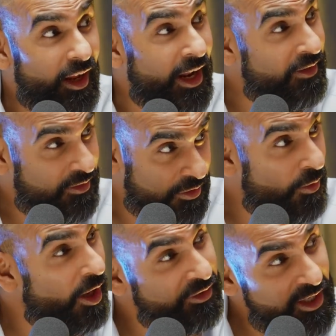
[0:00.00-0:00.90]
and
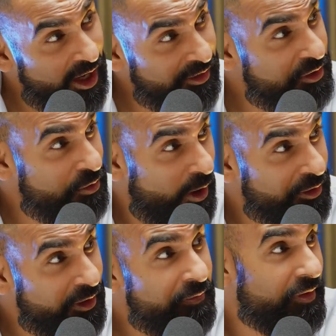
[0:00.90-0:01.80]
the other
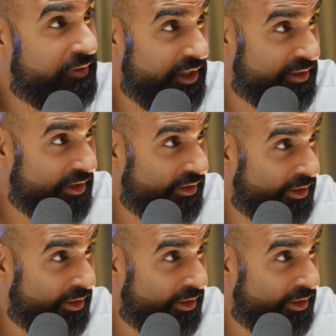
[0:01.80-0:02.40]
250 is